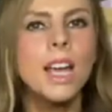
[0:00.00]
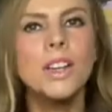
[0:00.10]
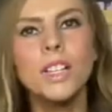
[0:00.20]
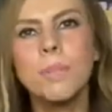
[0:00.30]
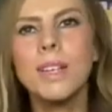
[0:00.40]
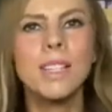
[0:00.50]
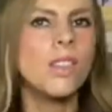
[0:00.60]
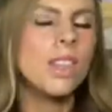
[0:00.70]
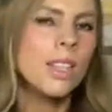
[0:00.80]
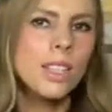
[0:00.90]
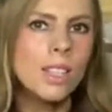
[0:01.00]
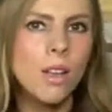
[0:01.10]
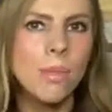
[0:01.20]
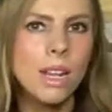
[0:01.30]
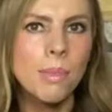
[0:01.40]
just because I think there's so
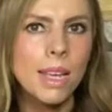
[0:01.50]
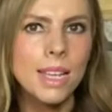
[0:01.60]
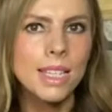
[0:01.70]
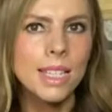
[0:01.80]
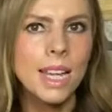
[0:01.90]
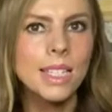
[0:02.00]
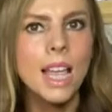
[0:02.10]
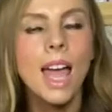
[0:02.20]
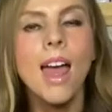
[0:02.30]
many pieces